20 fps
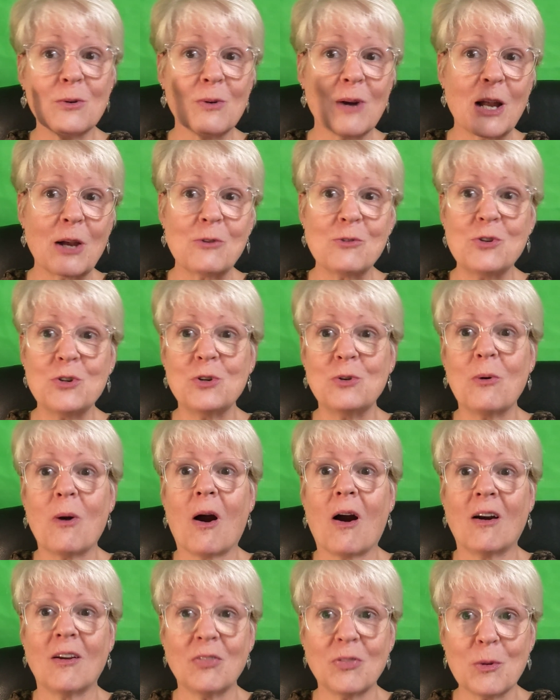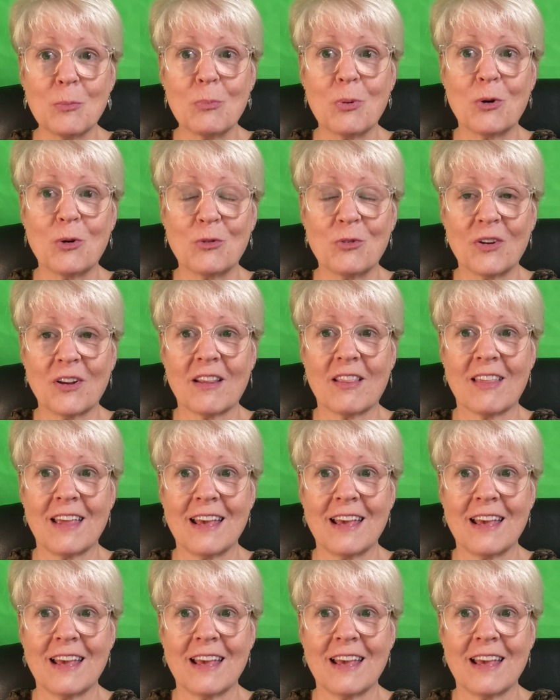around you aren't the perfect